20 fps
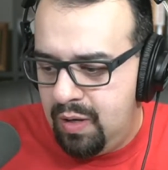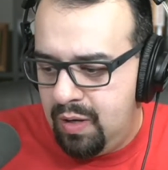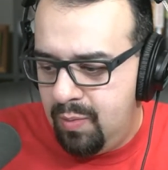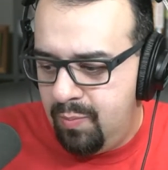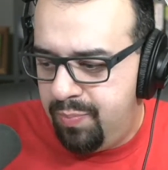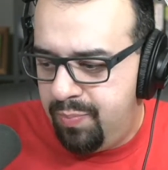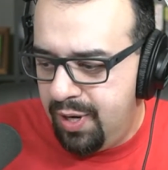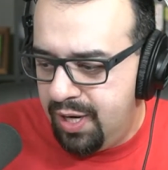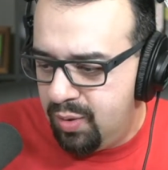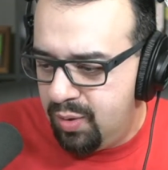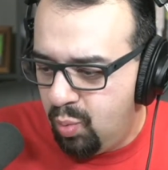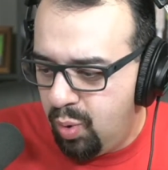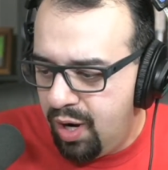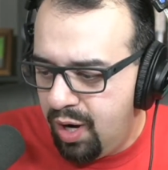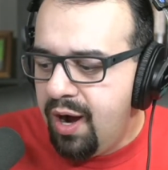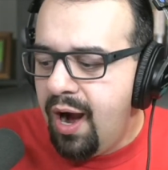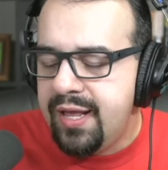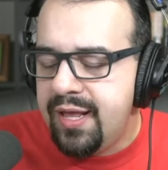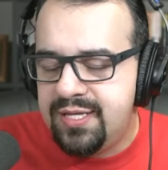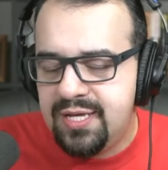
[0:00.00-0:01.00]
But
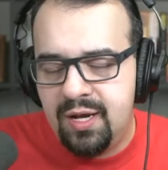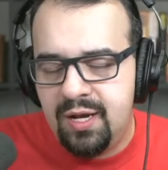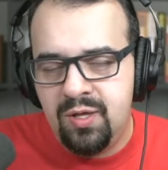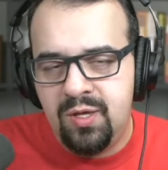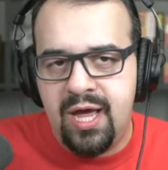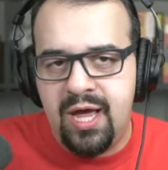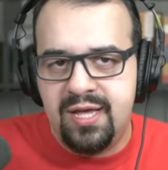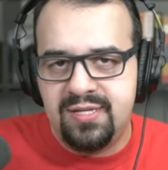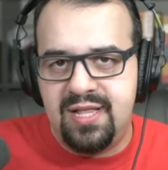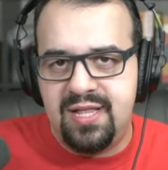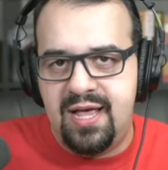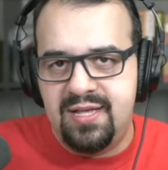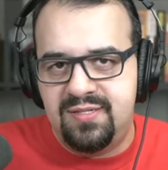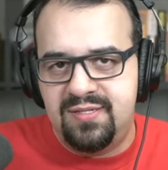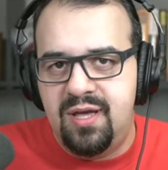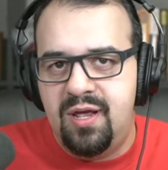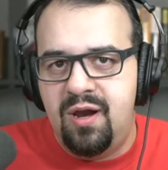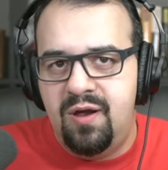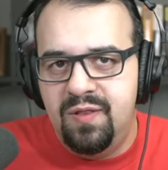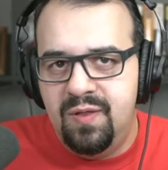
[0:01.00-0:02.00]
what did I tell you guys
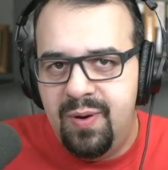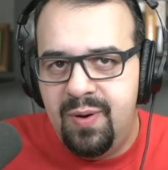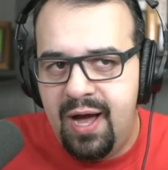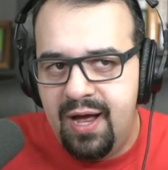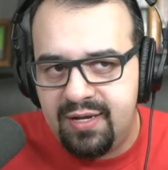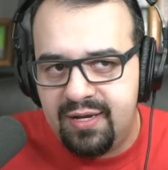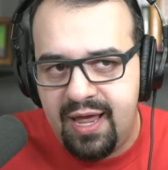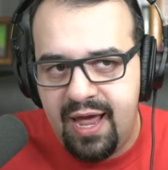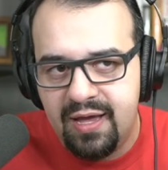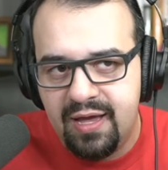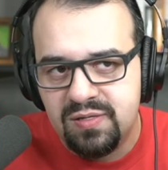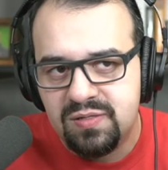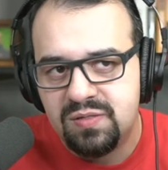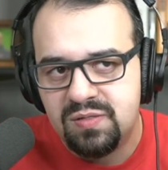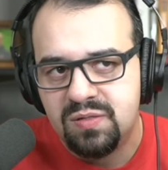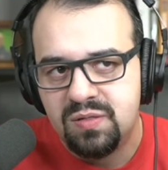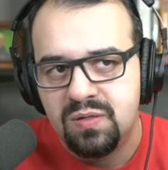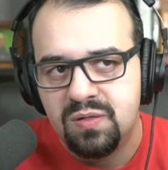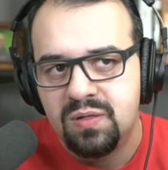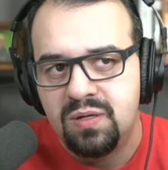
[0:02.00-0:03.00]
last night on the
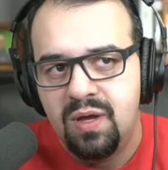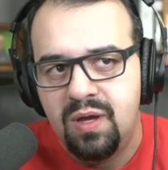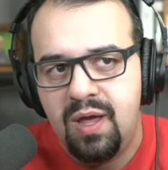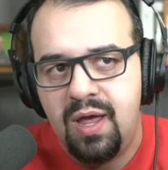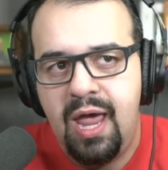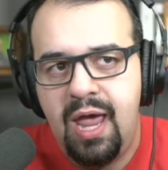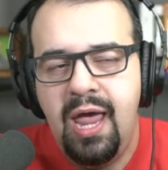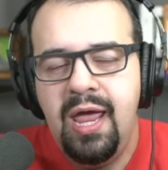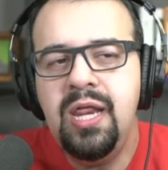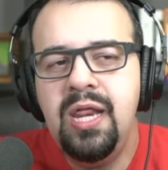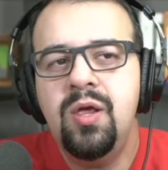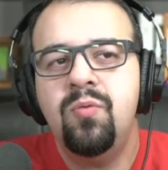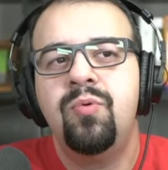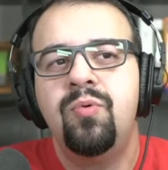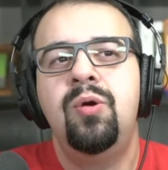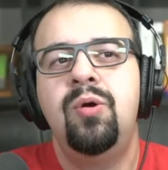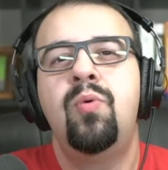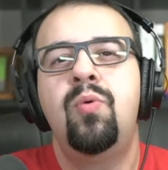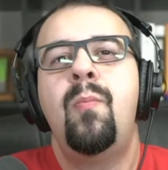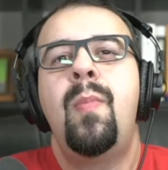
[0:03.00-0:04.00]
podcast? Andy
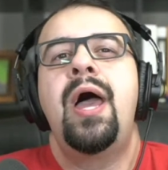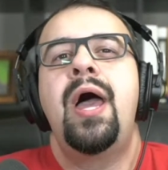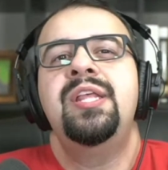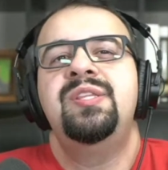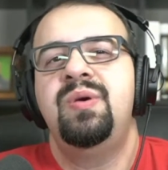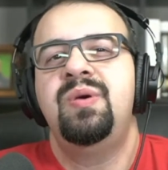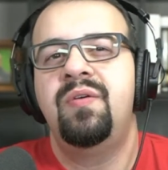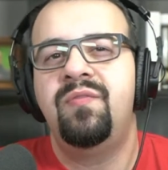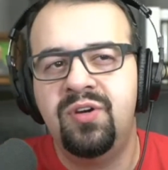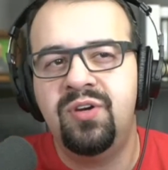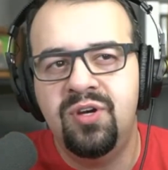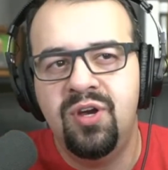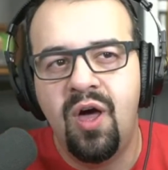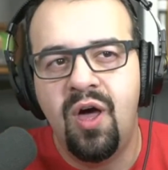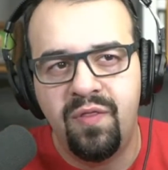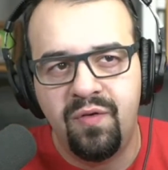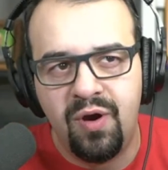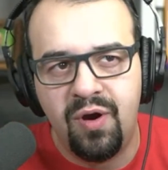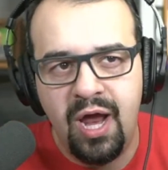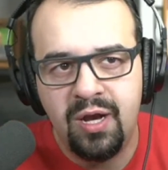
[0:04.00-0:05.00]
Reid reminds me of
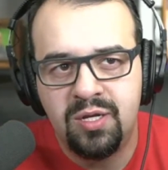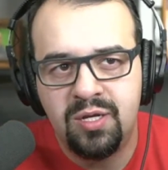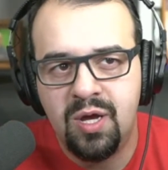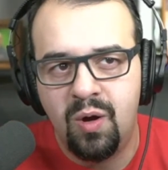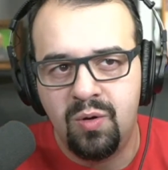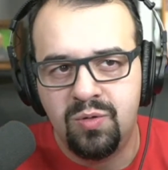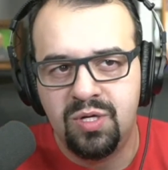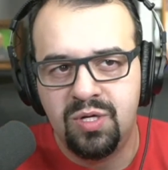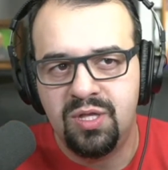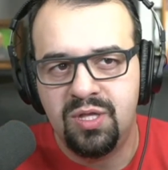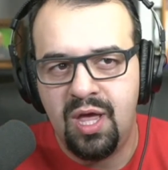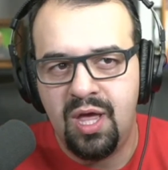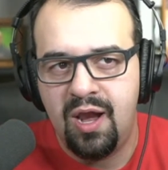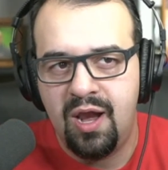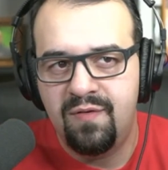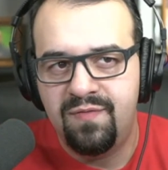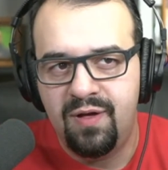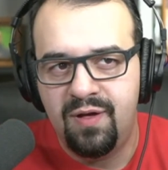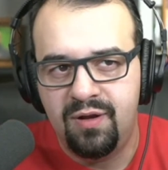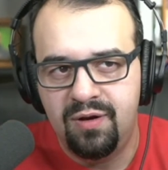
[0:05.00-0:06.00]
another head coach in the
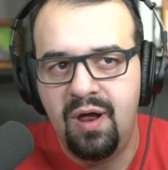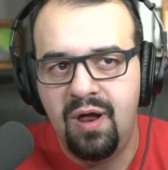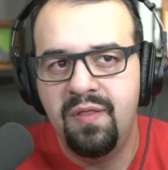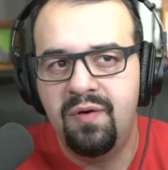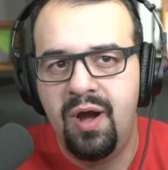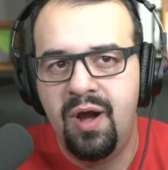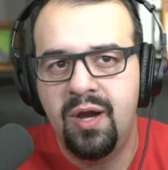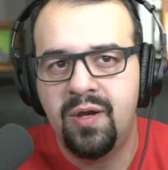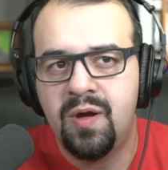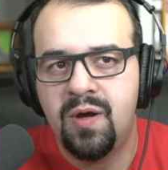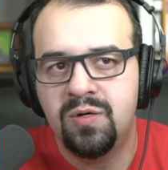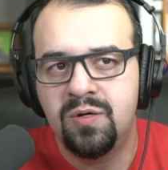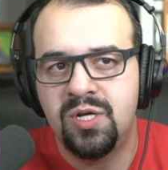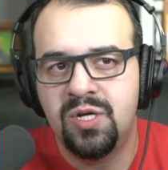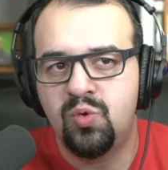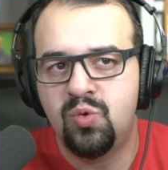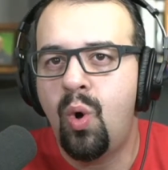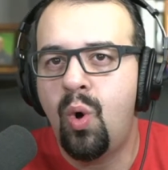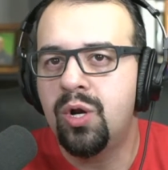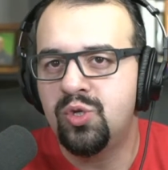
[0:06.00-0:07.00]
NFL, another head coach
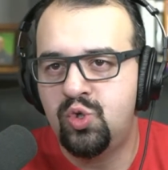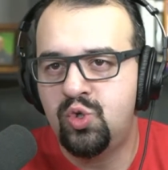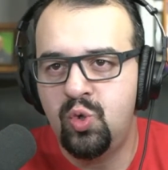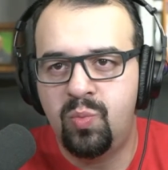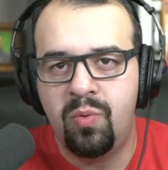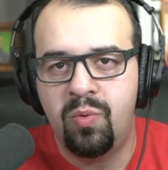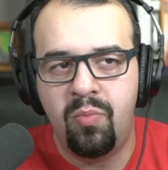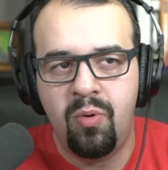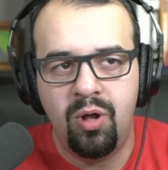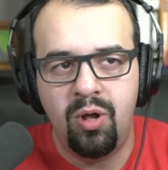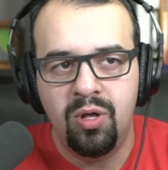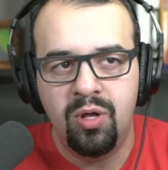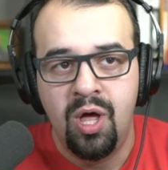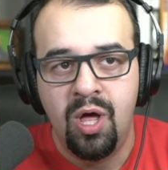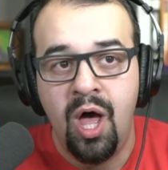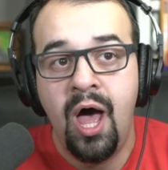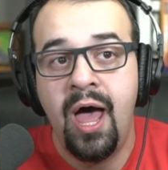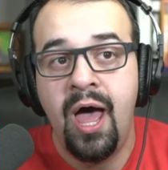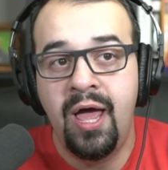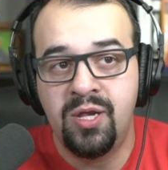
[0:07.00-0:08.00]
that's won a Super Bowl,
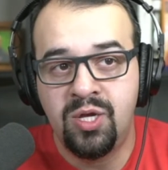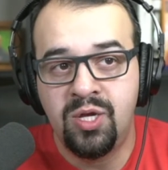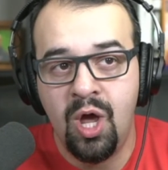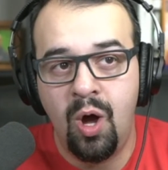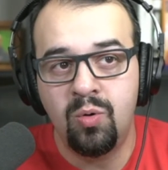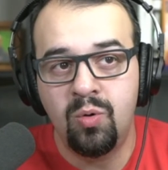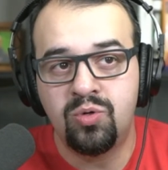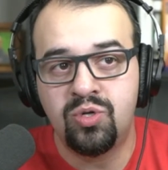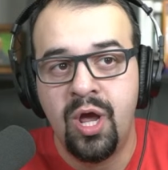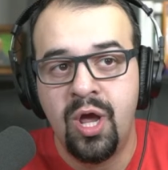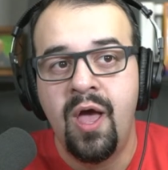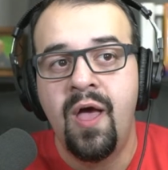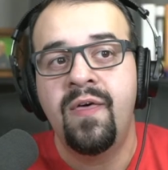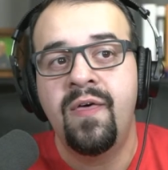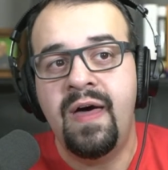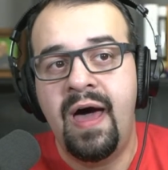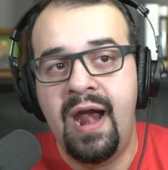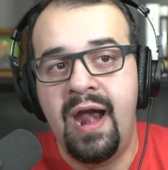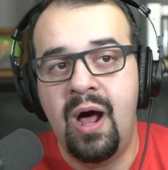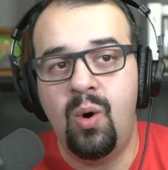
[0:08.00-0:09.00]
a head coach
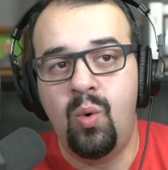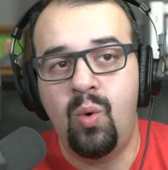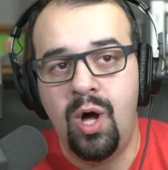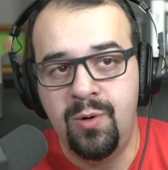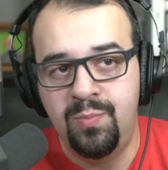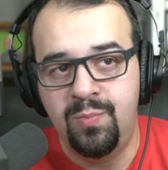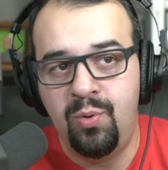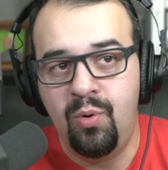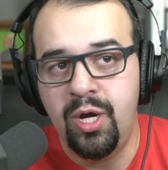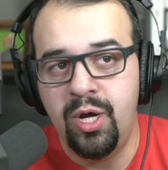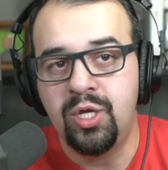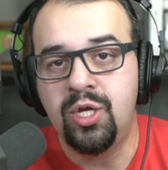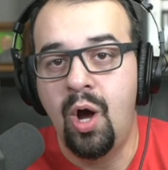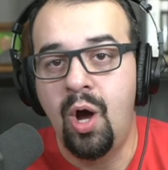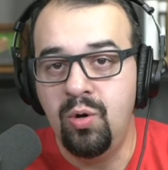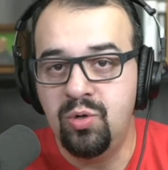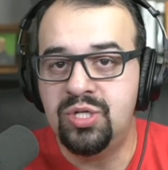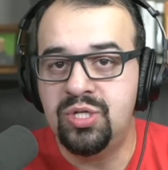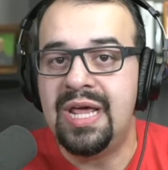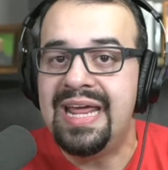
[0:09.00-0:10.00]
that at one point
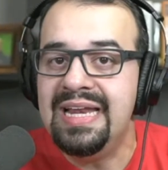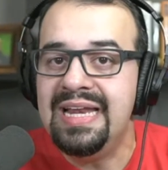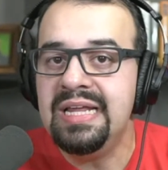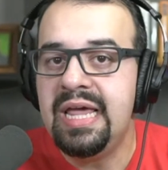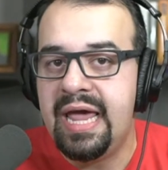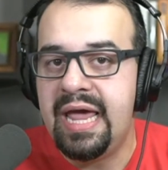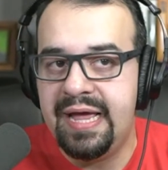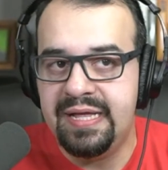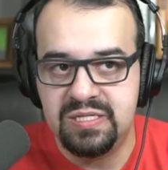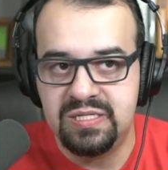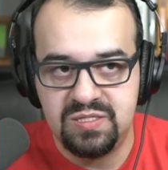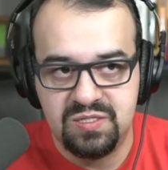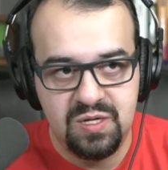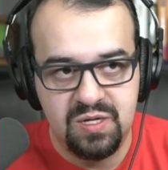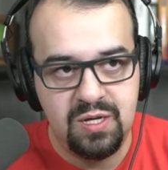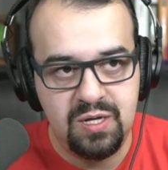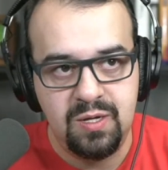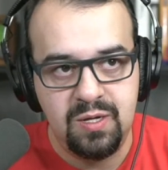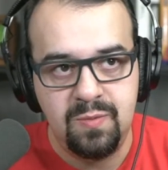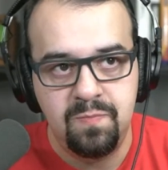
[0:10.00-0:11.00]
coached in Kansas
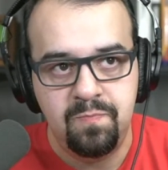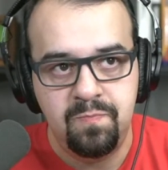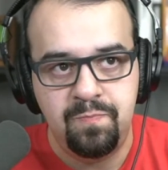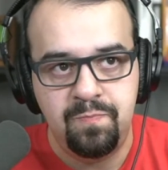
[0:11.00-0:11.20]
City.